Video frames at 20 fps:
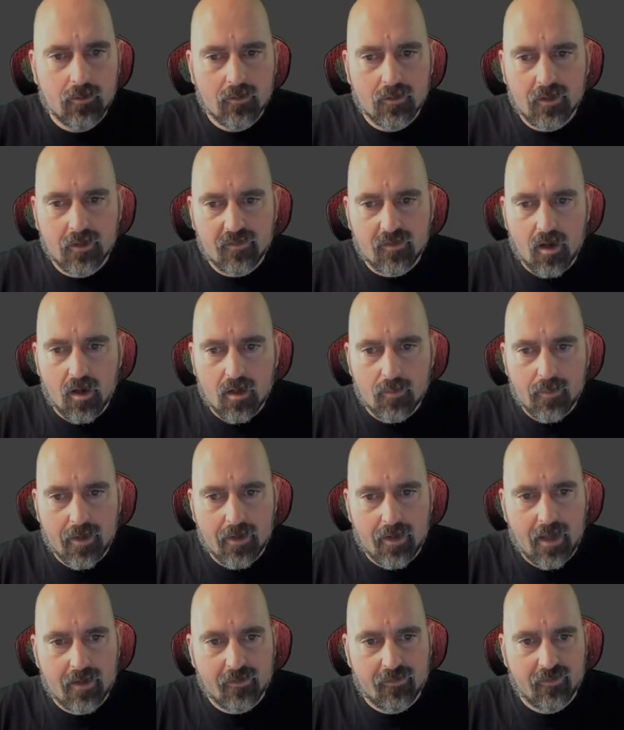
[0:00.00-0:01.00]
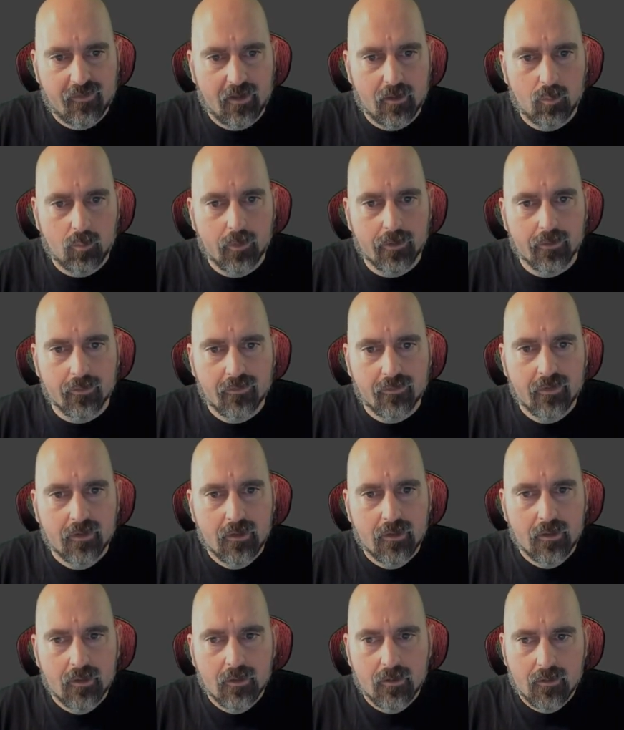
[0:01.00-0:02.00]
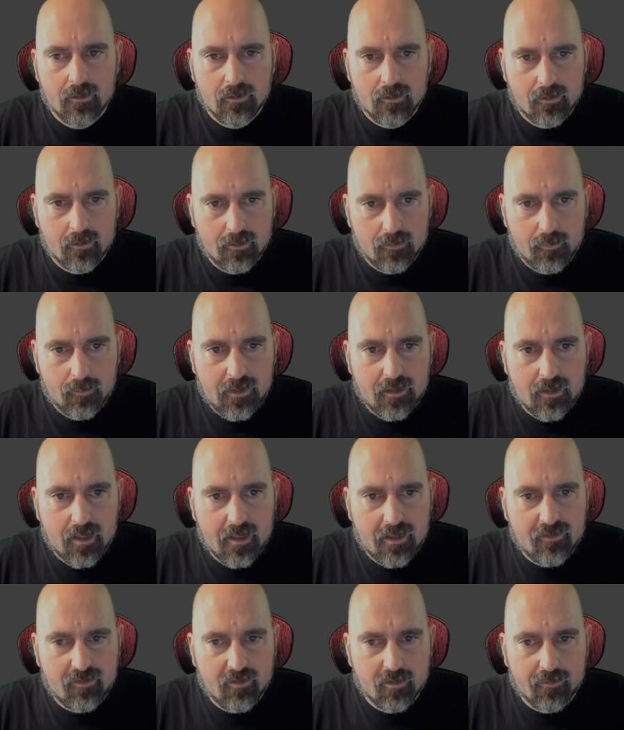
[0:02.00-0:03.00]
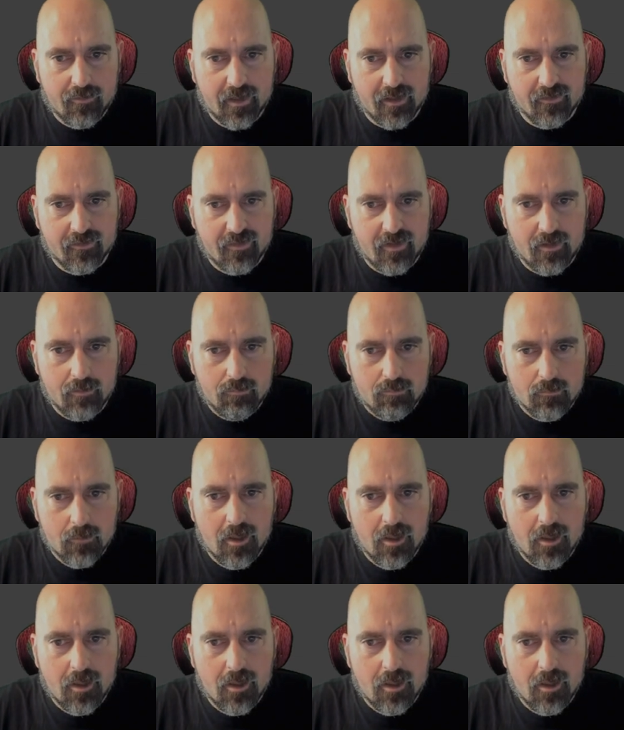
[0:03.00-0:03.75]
and let's talk about how to set up wheels. It'd be a lot easier if I could see them.